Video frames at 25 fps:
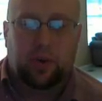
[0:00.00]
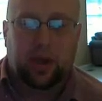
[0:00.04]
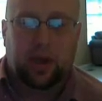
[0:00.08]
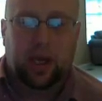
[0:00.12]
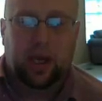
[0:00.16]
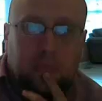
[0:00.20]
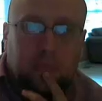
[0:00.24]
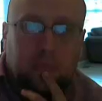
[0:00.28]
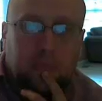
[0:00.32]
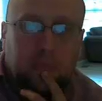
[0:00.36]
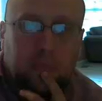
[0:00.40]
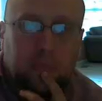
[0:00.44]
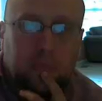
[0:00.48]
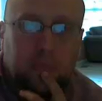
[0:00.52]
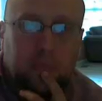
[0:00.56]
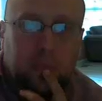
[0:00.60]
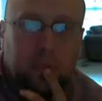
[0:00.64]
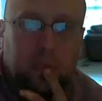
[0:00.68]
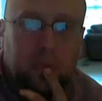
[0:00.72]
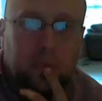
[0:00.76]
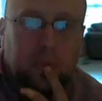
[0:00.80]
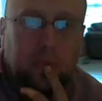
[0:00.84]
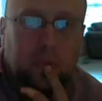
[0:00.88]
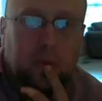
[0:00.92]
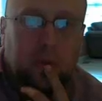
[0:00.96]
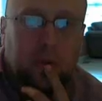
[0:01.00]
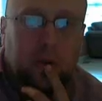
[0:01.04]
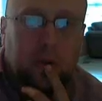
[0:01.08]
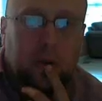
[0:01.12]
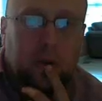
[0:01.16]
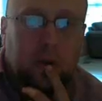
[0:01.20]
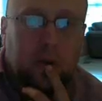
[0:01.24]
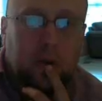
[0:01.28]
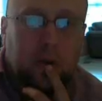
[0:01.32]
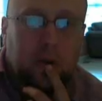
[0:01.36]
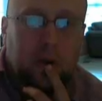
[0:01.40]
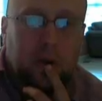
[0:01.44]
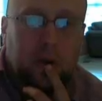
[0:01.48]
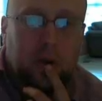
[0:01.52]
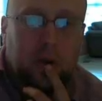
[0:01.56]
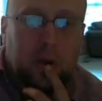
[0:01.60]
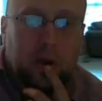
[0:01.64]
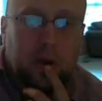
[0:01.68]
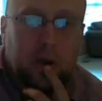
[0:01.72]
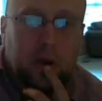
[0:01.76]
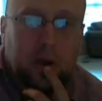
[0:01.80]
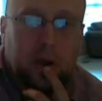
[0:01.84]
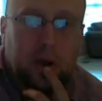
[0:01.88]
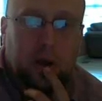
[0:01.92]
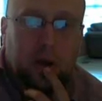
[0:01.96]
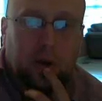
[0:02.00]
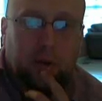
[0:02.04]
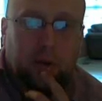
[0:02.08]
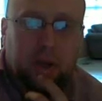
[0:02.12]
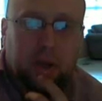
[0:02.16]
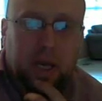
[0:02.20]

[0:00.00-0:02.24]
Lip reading: through those real quick and show you what we get.